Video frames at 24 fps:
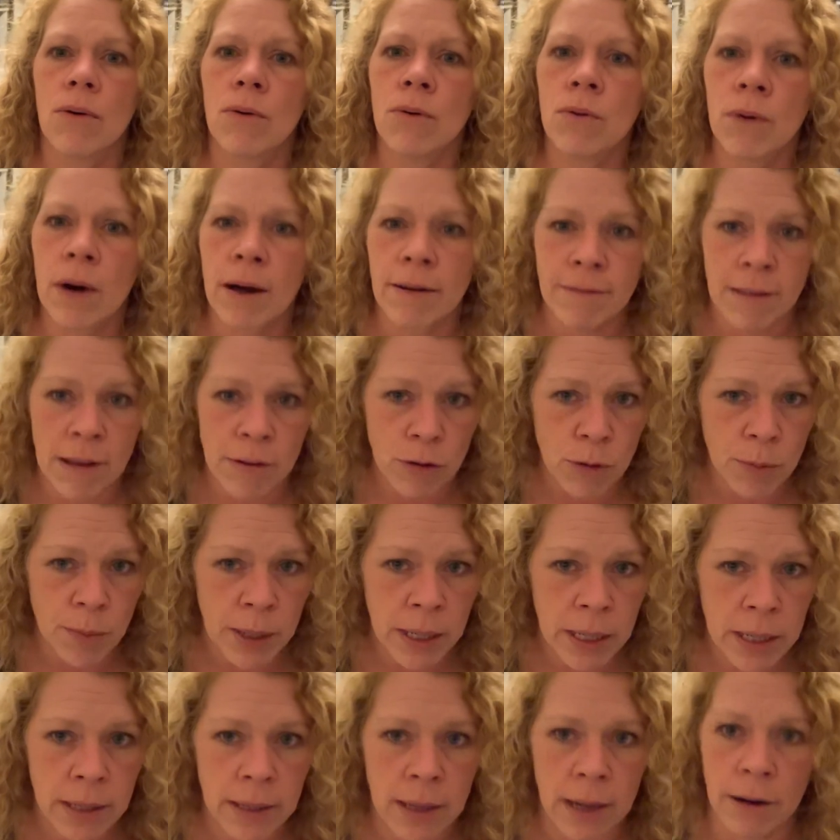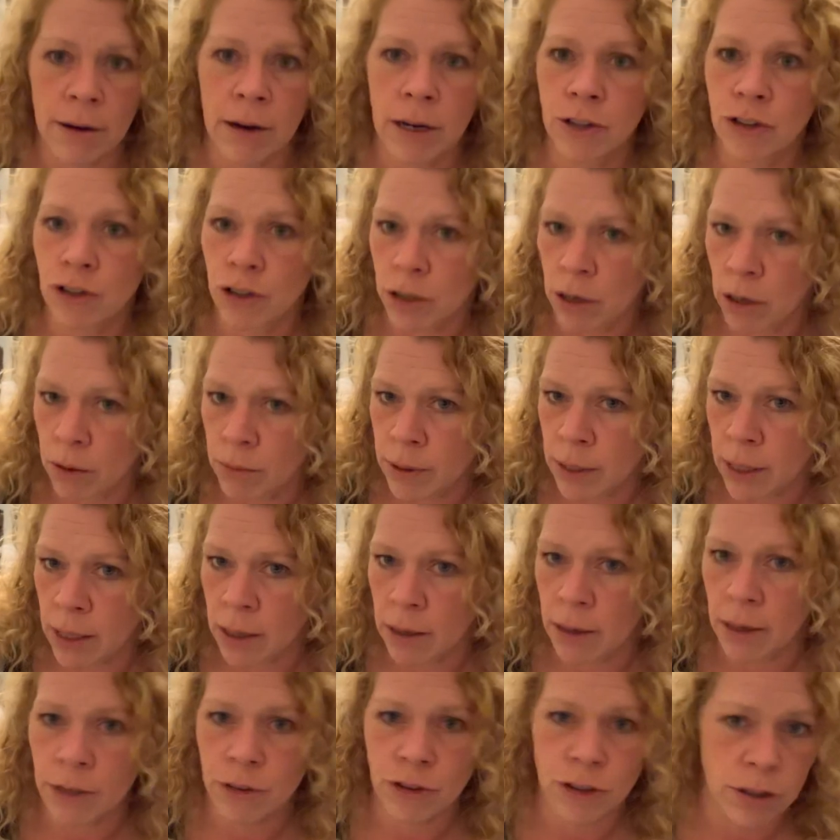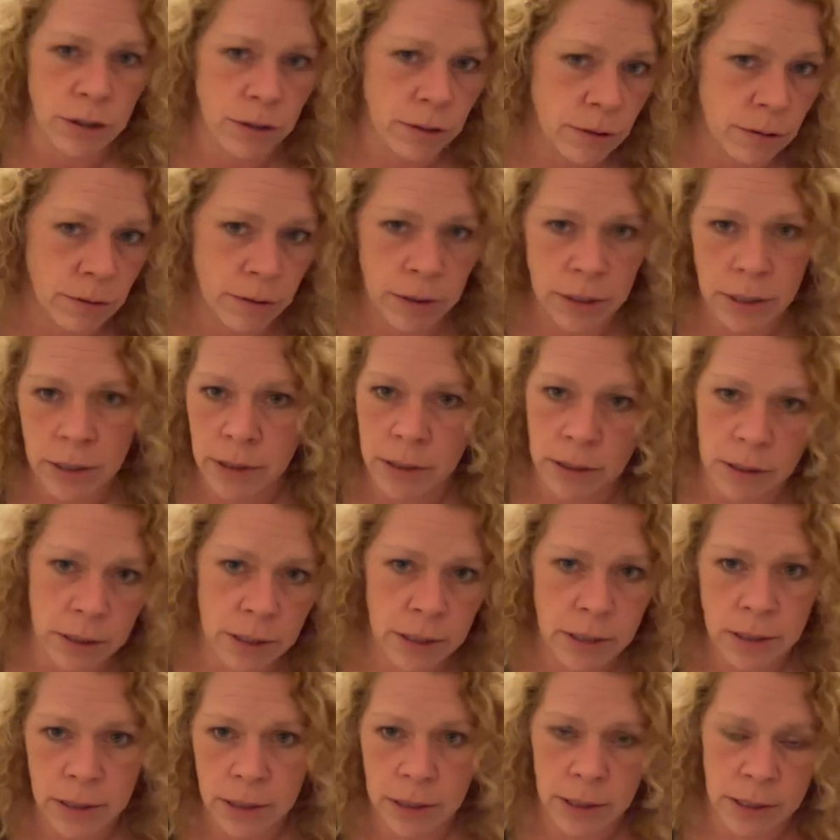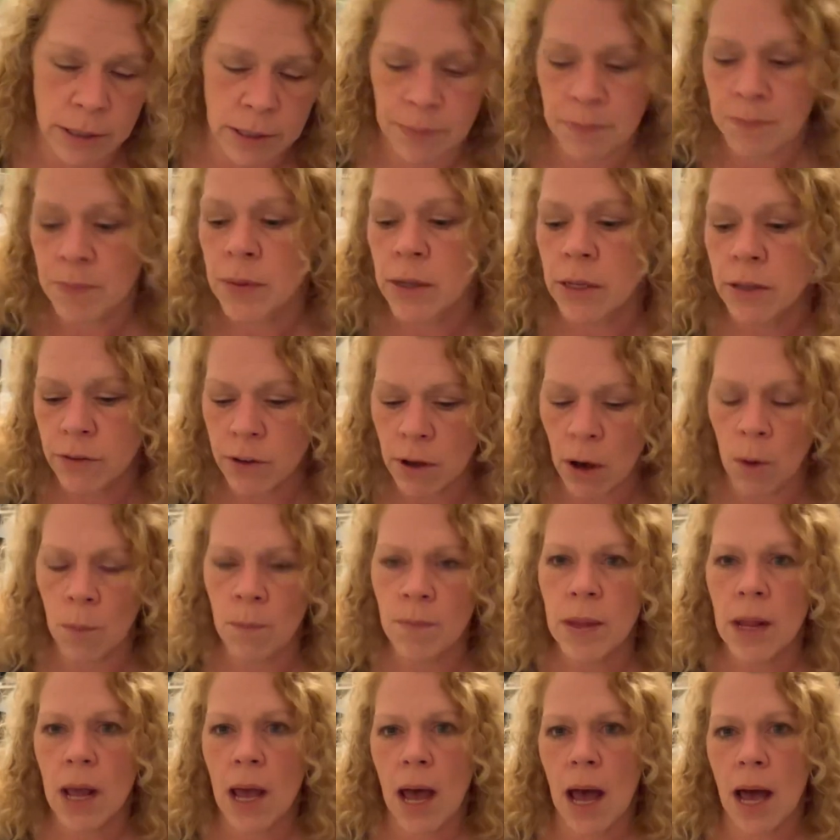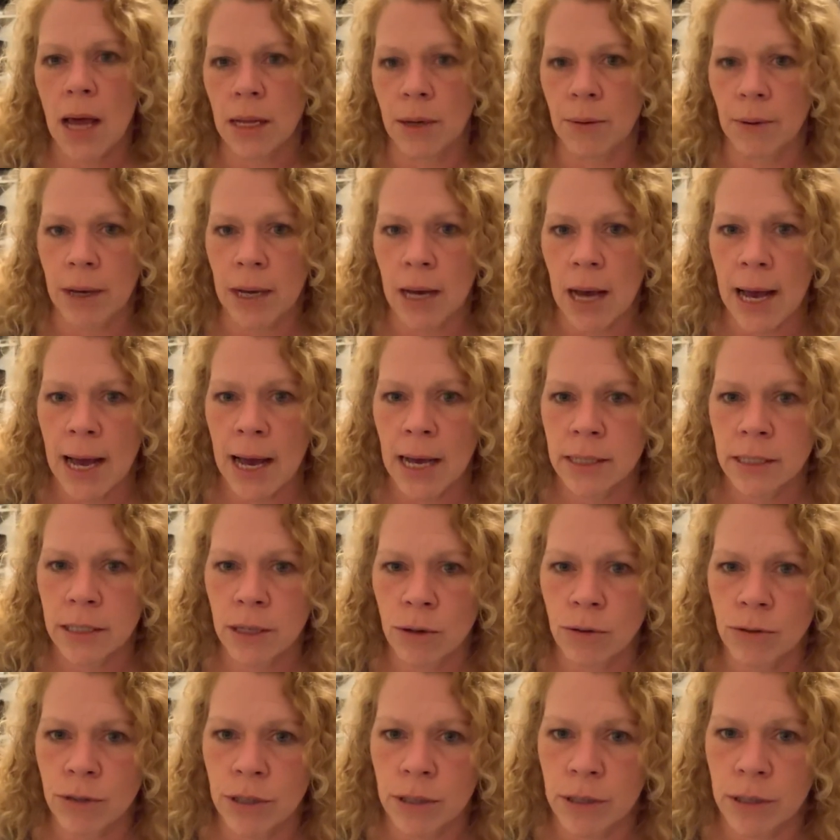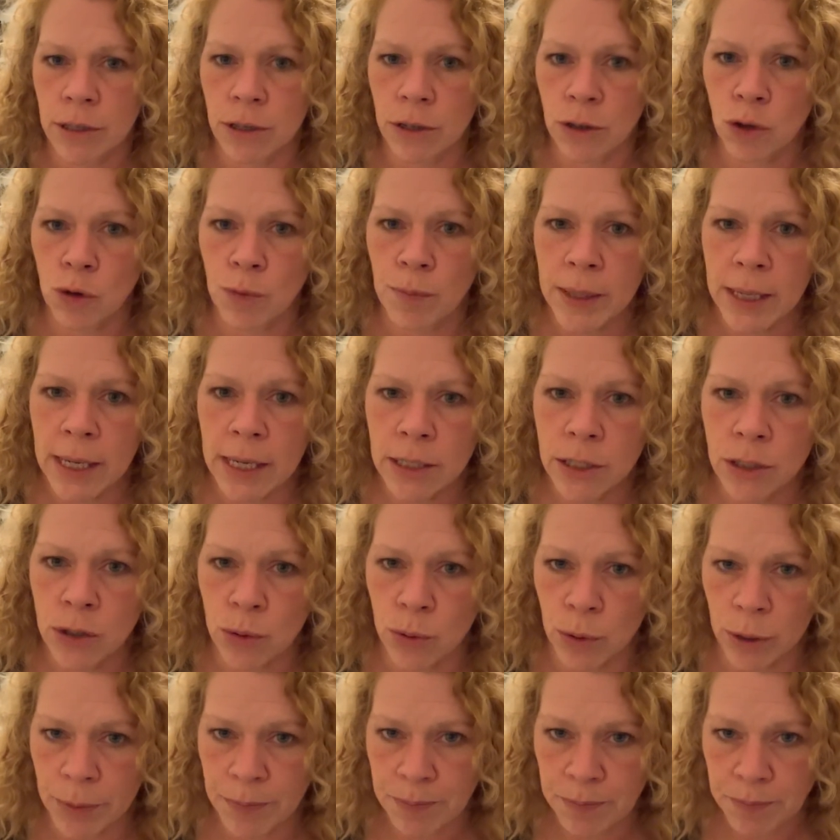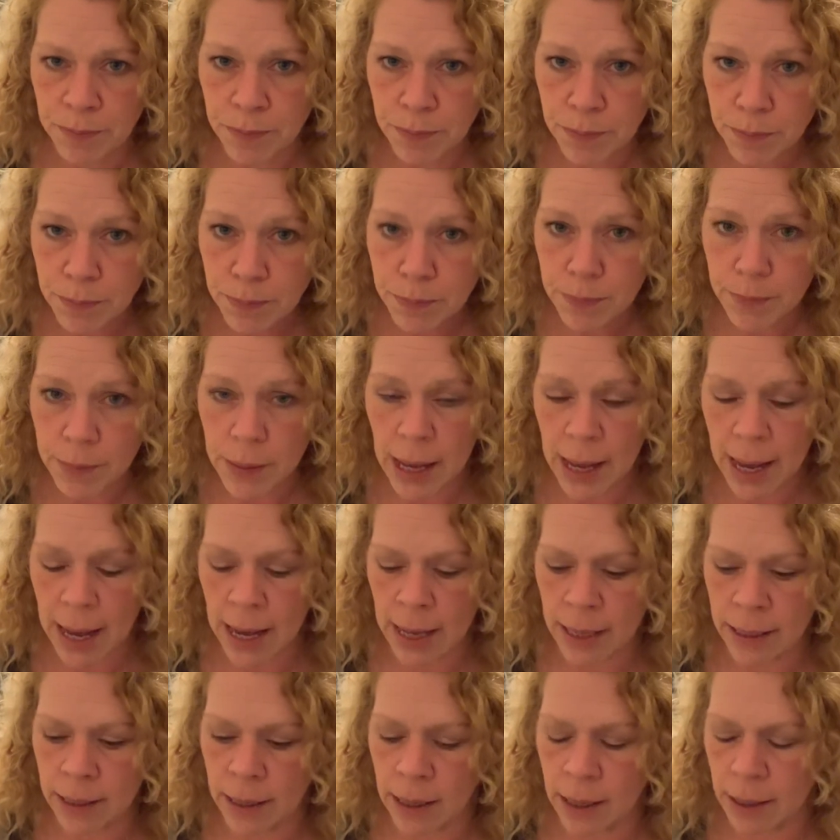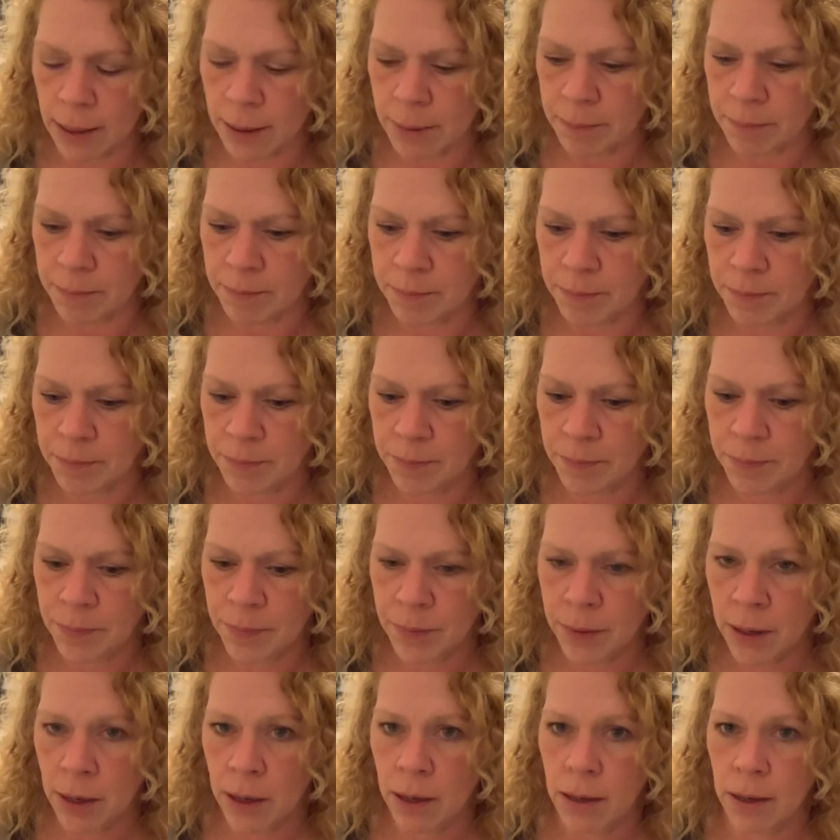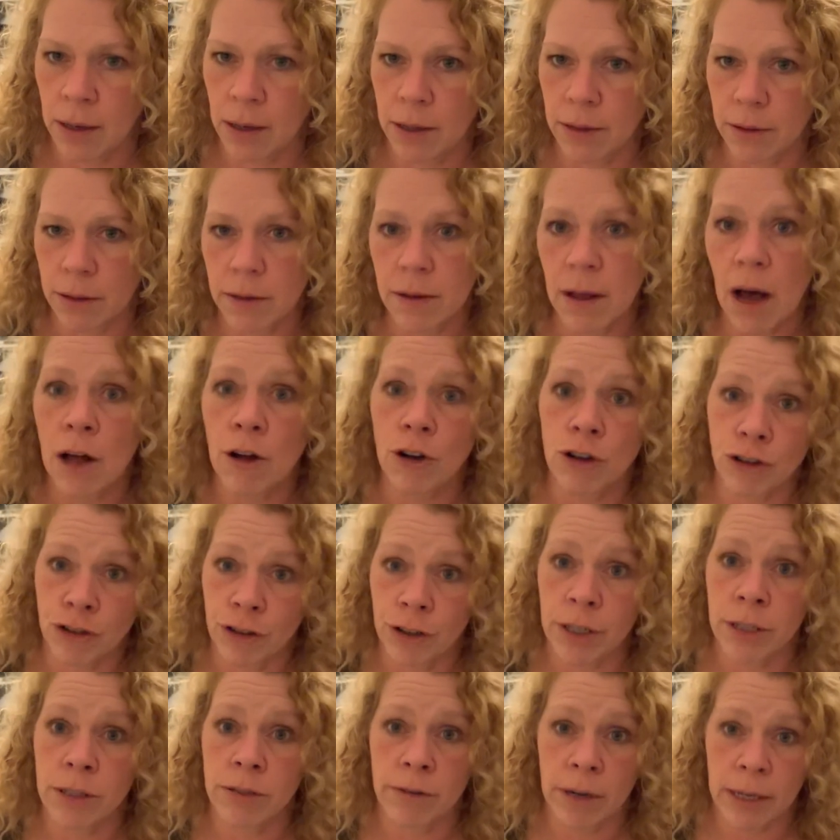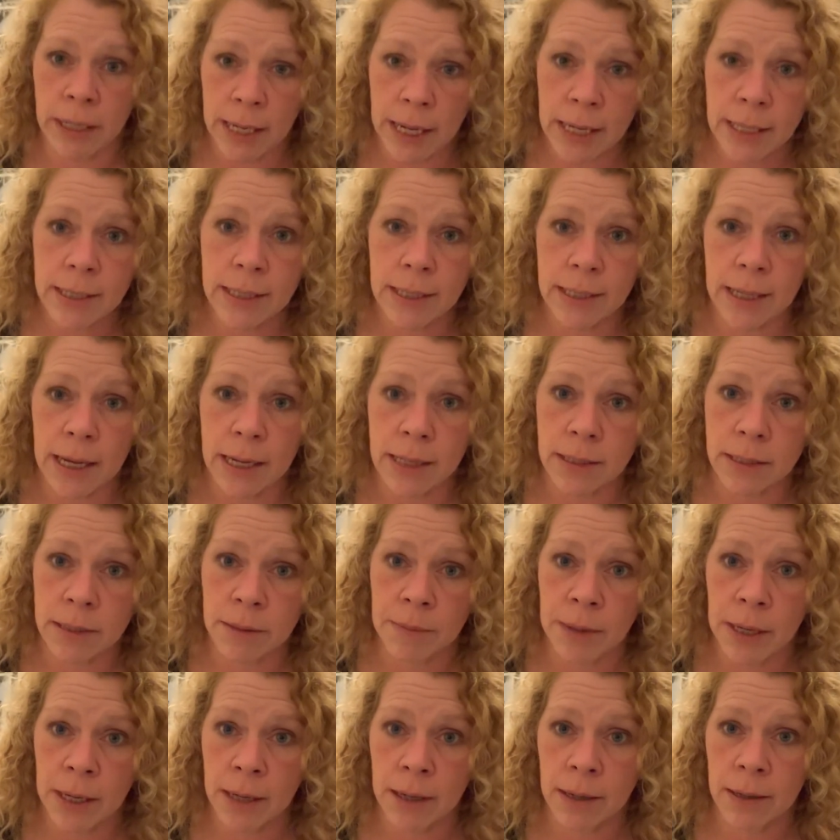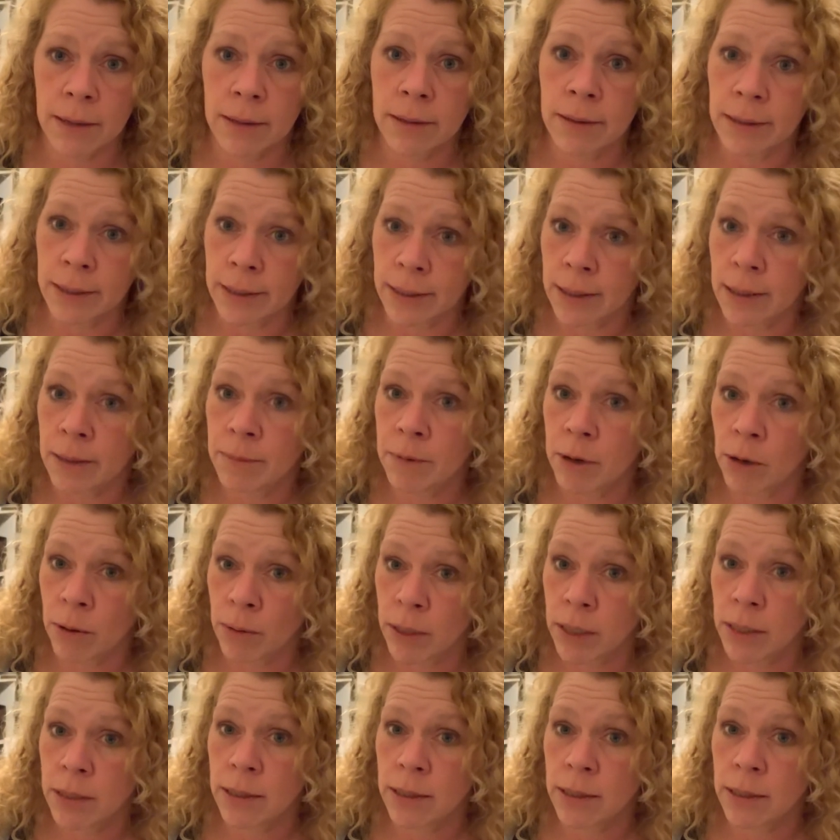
oh, I've never been in there. I should go in there. I should do this and this and this. So anyway, I had to go to the UPS store and um, the Dollar Tree is right next to that. So I'm like, all right, I'm going